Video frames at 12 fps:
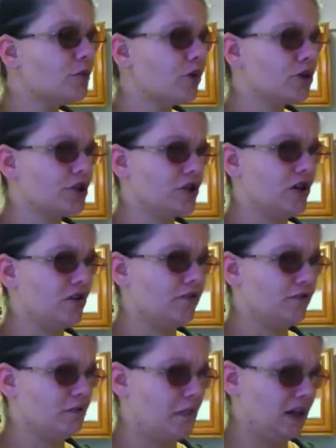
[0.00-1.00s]
portion
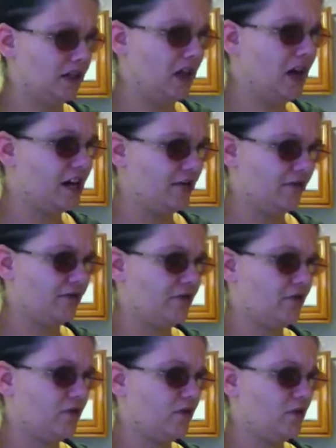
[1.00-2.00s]
of my life,